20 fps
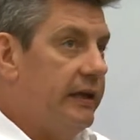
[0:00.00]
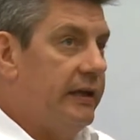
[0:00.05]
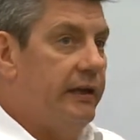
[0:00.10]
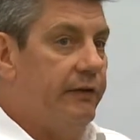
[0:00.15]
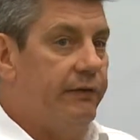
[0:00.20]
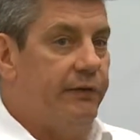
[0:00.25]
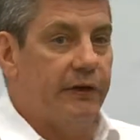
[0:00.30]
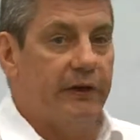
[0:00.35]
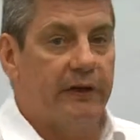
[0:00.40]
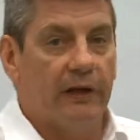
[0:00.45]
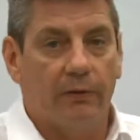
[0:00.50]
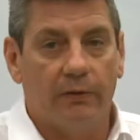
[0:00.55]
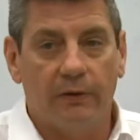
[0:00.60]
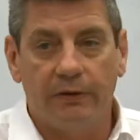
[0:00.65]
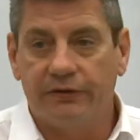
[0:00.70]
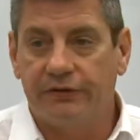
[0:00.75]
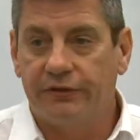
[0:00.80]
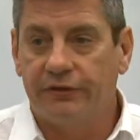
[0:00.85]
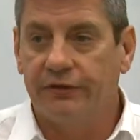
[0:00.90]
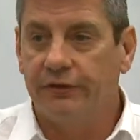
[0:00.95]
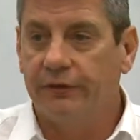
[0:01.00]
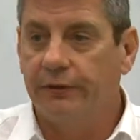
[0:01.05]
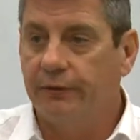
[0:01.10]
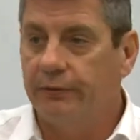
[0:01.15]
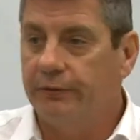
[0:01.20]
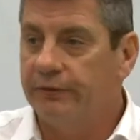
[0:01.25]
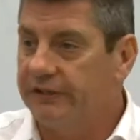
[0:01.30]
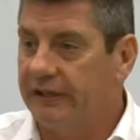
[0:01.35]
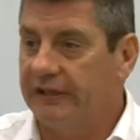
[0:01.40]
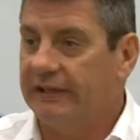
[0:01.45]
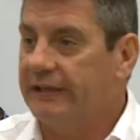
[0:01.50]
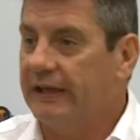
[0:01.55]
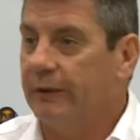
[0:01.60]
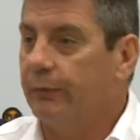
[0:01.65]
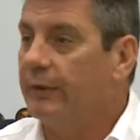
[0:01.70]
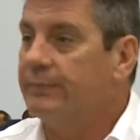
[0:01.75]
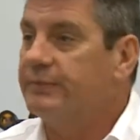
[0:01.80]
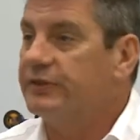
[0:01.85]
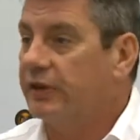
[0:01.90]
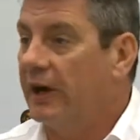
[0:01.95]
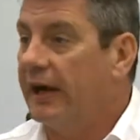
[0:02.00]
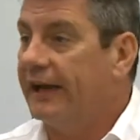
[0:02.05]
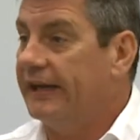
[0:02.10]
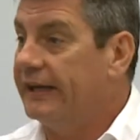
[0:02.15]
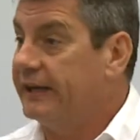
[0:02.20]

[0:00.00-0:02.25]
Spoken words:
If you go onto Ticketek website,